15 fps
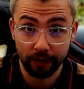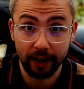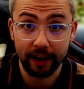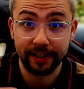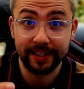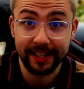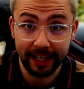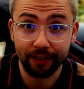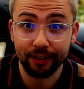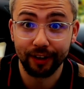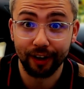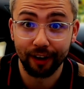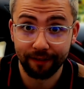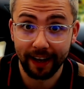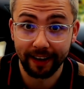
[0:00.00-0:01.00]
on a
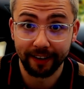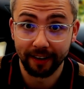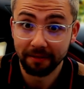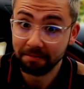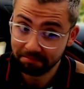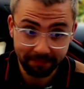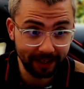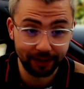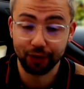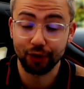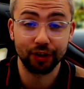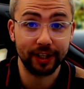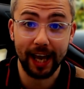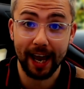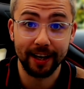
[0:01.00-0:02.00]
single event.
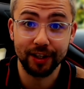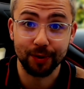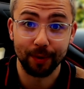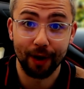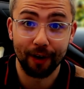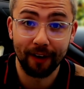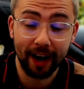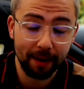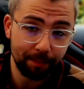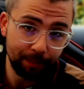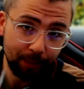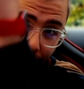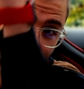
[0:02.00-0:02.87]
Let's just get into it, all right?